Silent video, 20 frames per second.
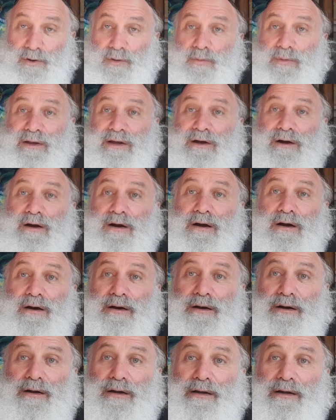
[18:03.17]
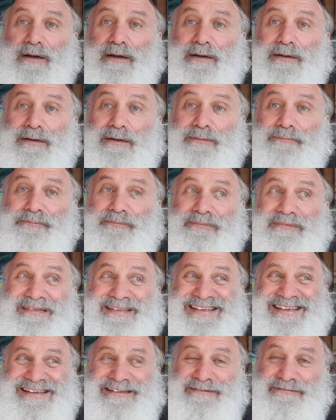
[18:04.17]
We are
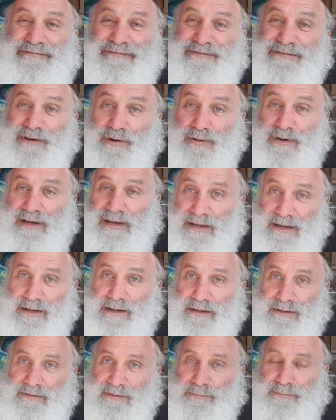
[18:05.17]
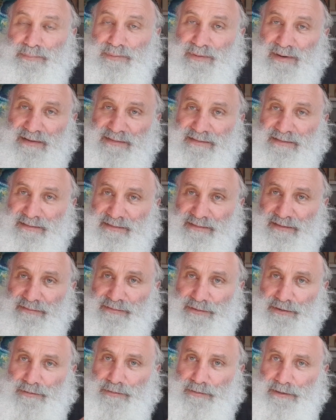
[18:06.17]
invoking the presence of
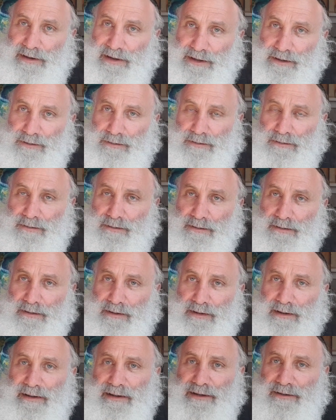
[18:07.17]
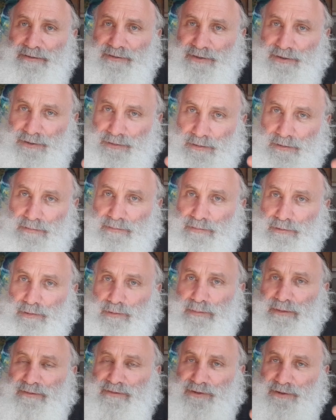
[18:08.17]
the Creator into your
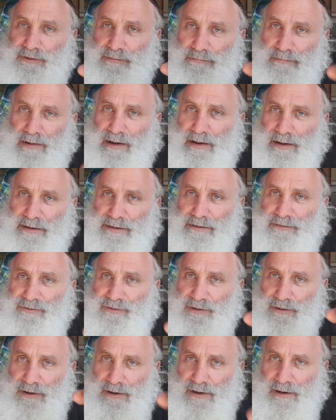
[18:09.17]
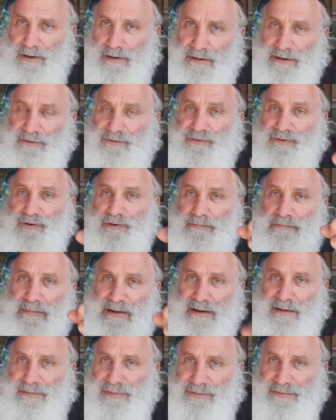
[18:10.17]
room, into your mind, into your heart, into your
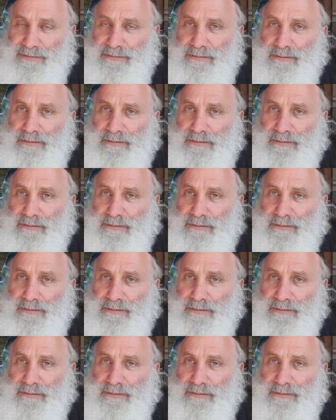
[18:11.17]
mouth.